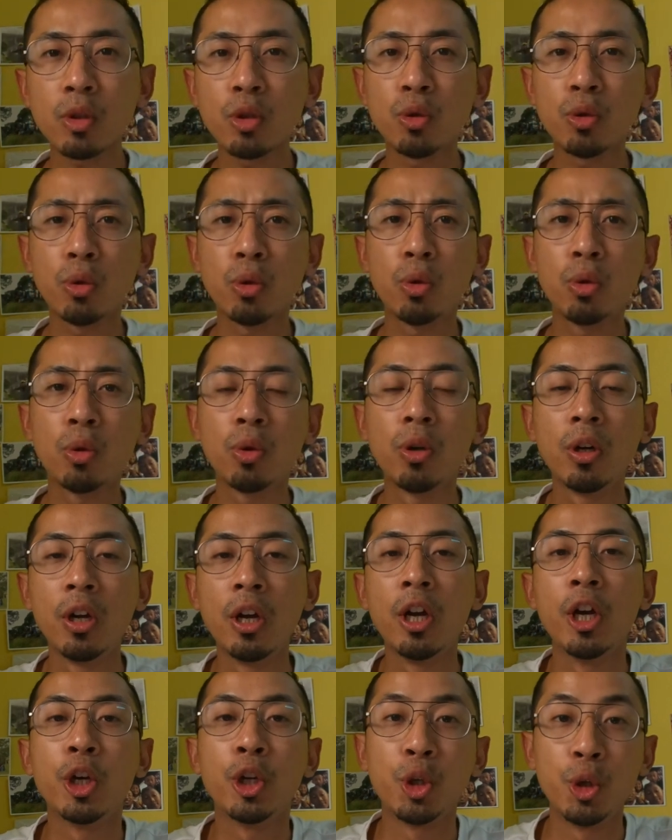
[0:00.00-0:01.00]
So
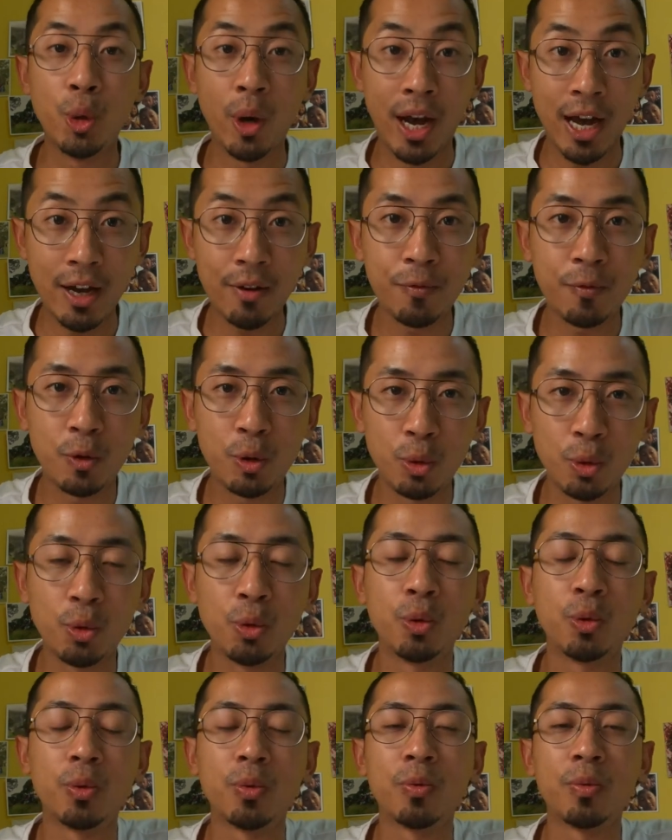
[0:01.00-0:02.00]
you have
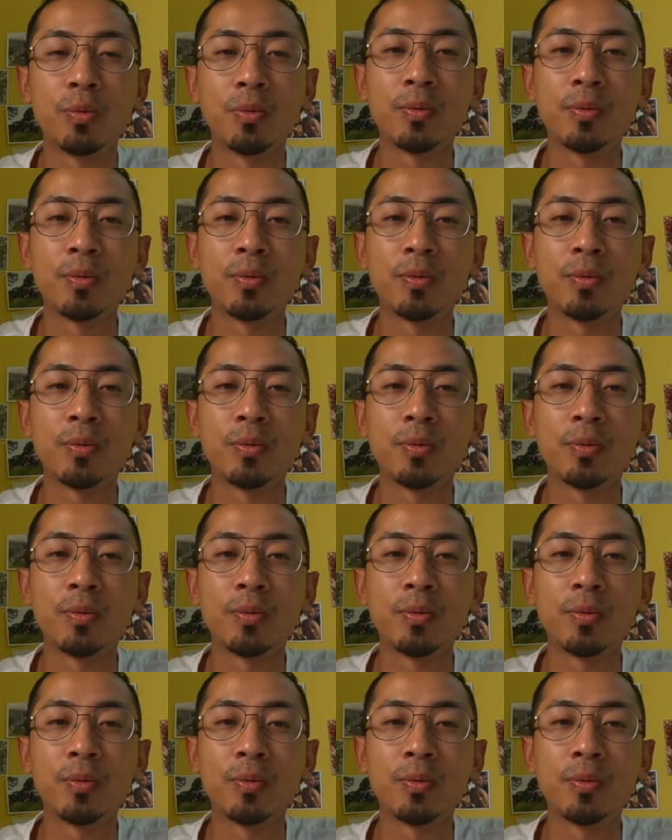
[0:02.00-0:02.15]
to